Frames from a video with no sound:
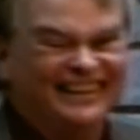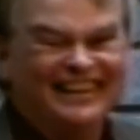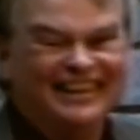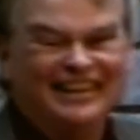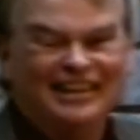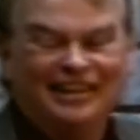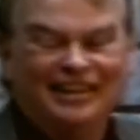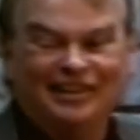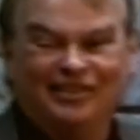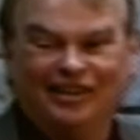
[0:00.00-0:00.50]

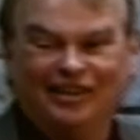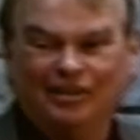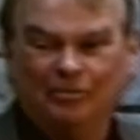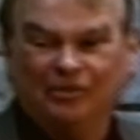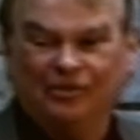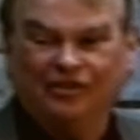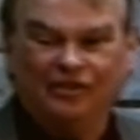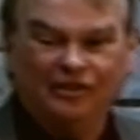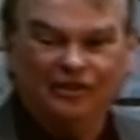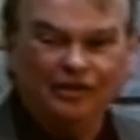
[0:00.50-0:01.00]
attempts
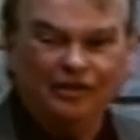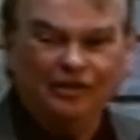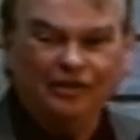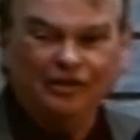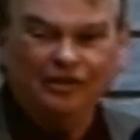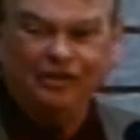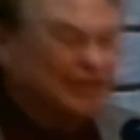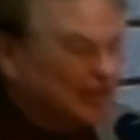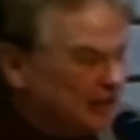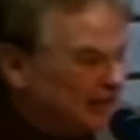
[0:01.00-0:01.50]
to do.
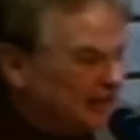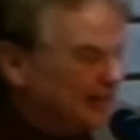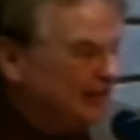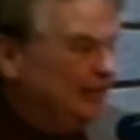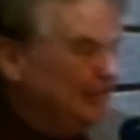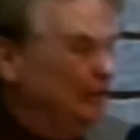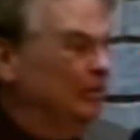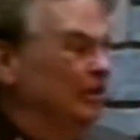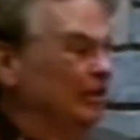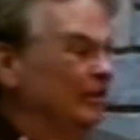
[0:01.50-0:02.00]

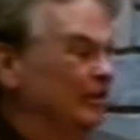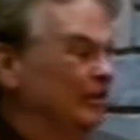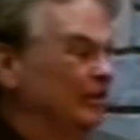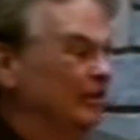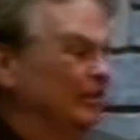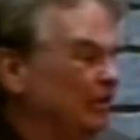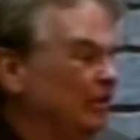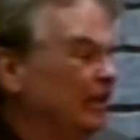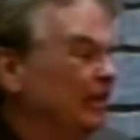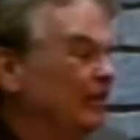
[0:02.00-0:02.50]
Unity,
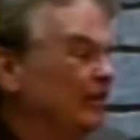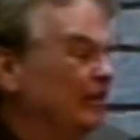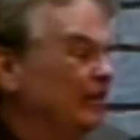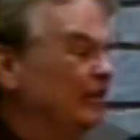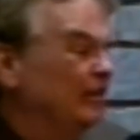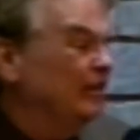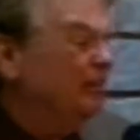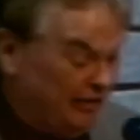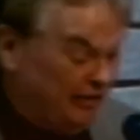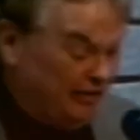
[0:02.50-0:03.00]
bring it
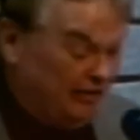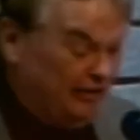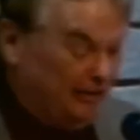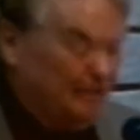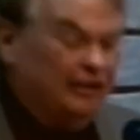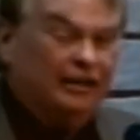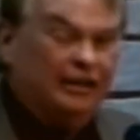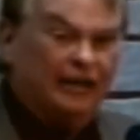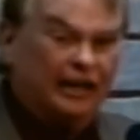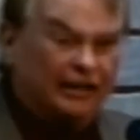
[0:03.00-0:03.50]
together,
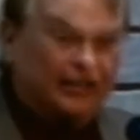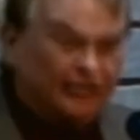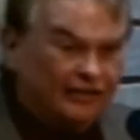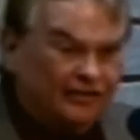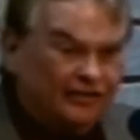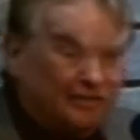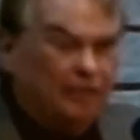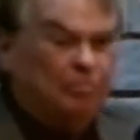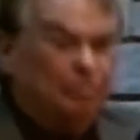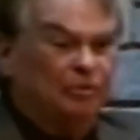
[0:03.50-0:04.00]
not
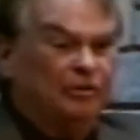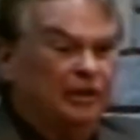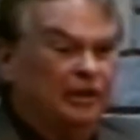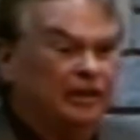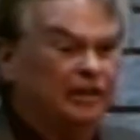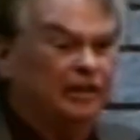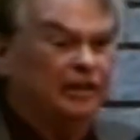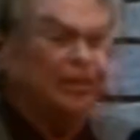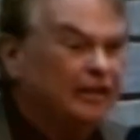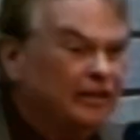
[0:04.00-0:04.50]

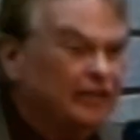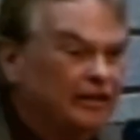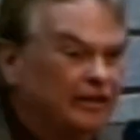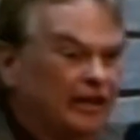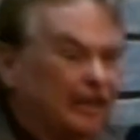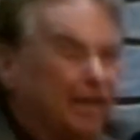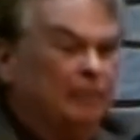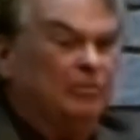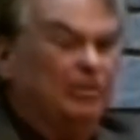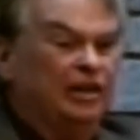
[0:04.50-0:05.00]
separate,
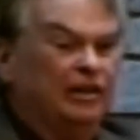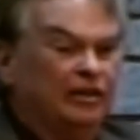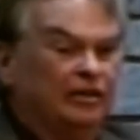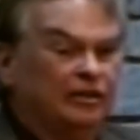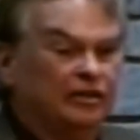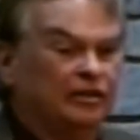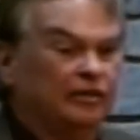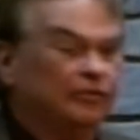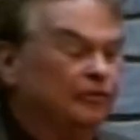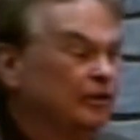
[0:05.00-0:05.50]
not make it
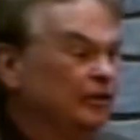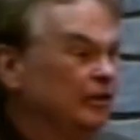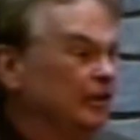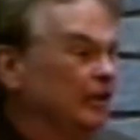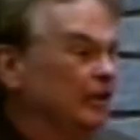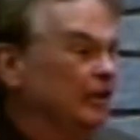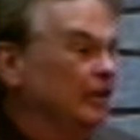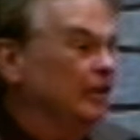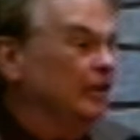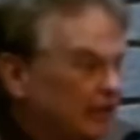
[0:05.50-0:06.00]
different,
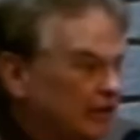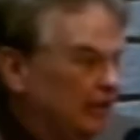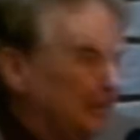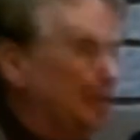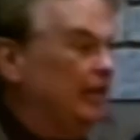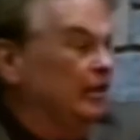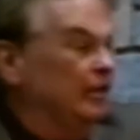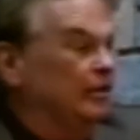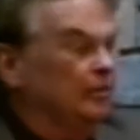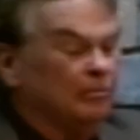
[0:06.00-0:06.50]

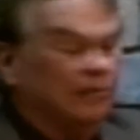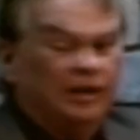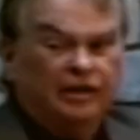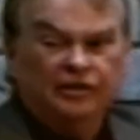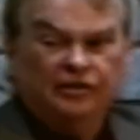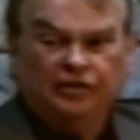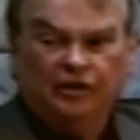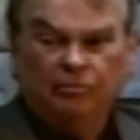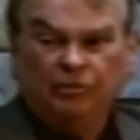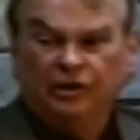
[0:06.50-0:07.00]
not make
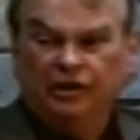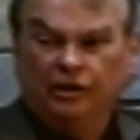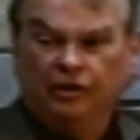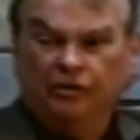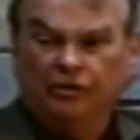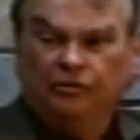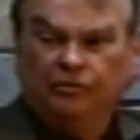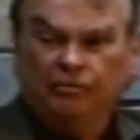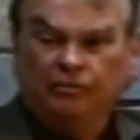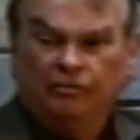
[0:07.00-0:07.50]
someone
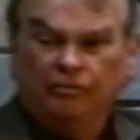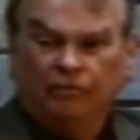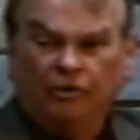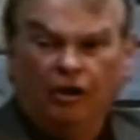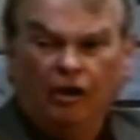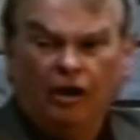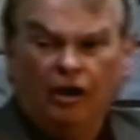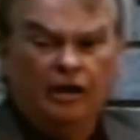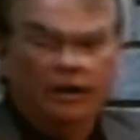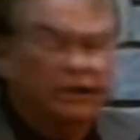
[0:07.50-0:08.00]
else
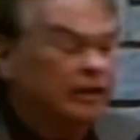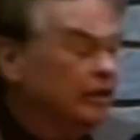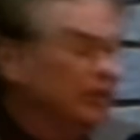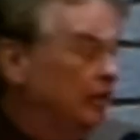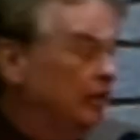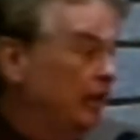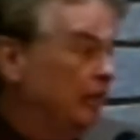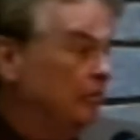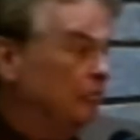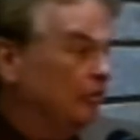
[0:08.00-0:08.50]
wrong and
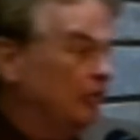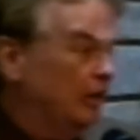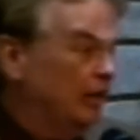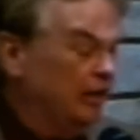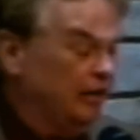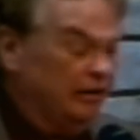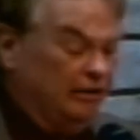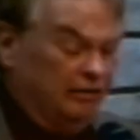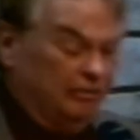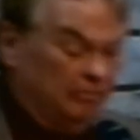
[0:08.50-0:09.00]
I'm
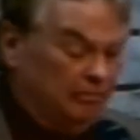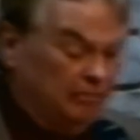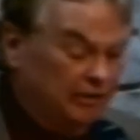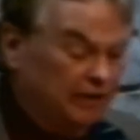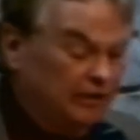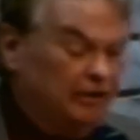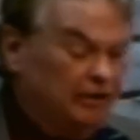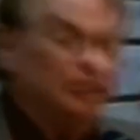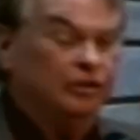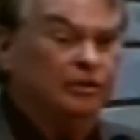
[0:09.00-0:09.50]
right,
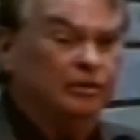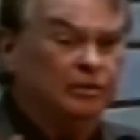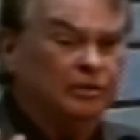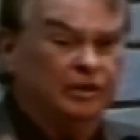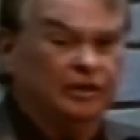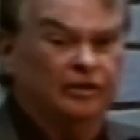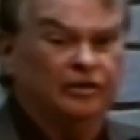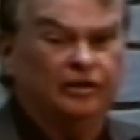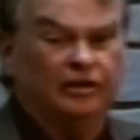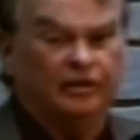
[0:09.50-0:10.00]
but
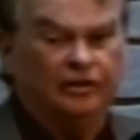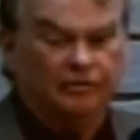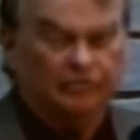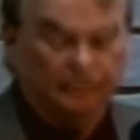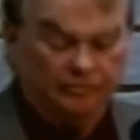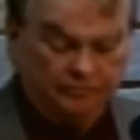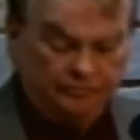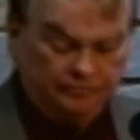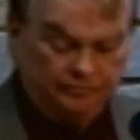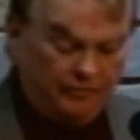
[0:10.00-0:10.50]
unity.
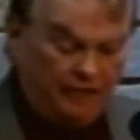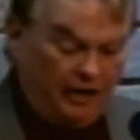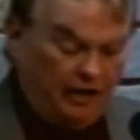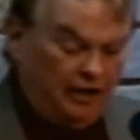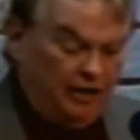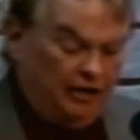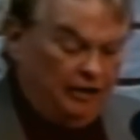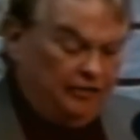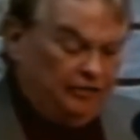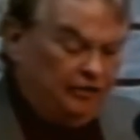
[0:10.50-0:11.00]

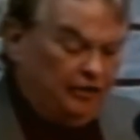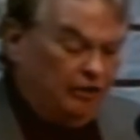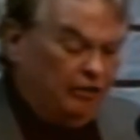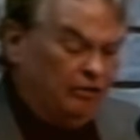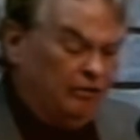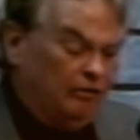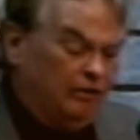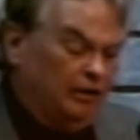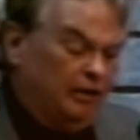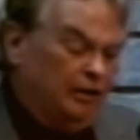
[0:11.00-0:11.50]
So